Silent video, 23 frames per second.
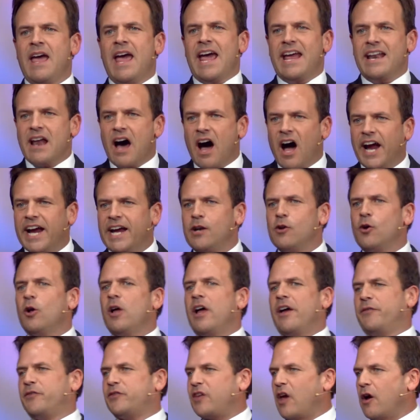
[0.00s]
an idol
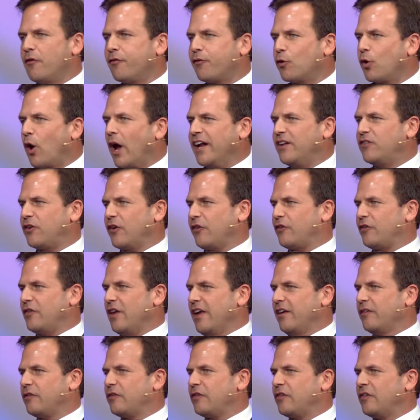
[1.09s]
of self
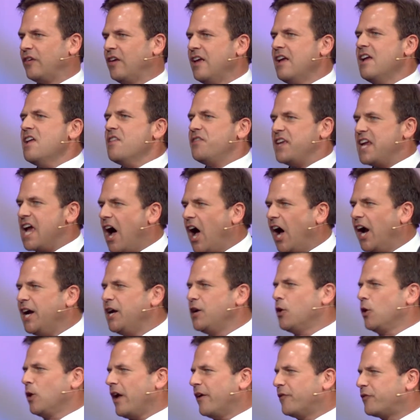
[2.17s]
righteousness, the
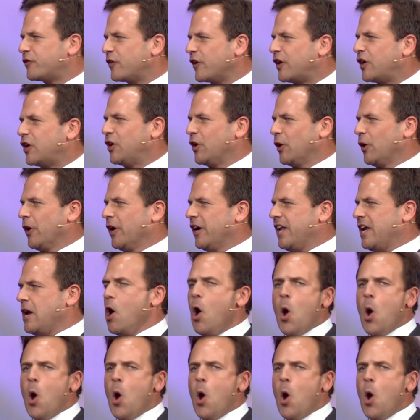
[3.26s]
idol of security.